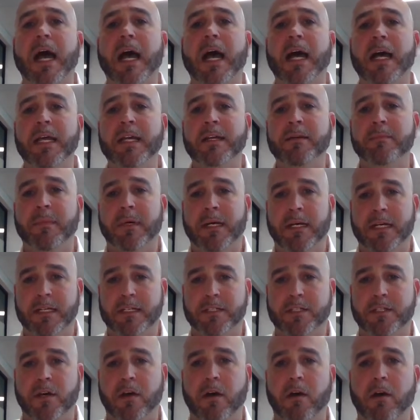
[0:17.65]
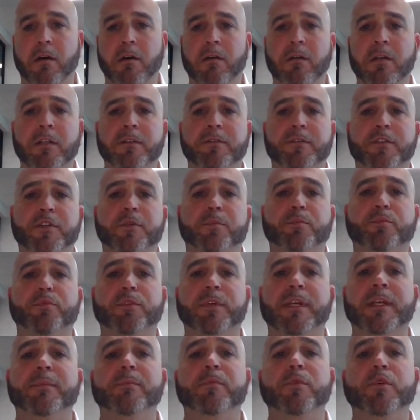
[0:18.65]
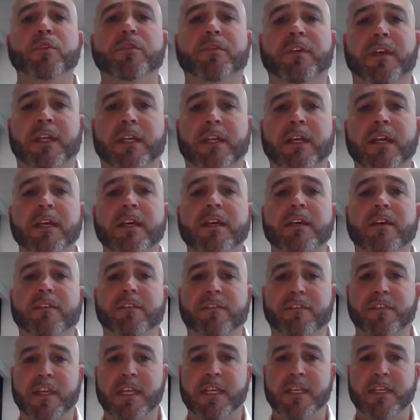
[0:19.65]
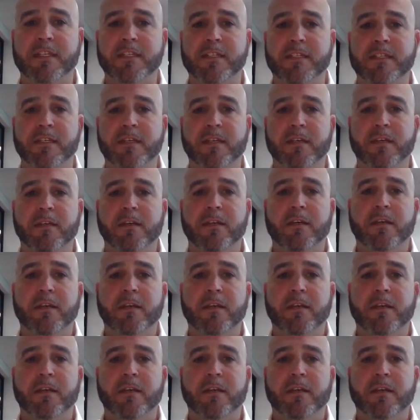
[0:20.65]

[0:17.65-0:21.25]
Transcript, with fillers: itemized all of your pre-move-in fees,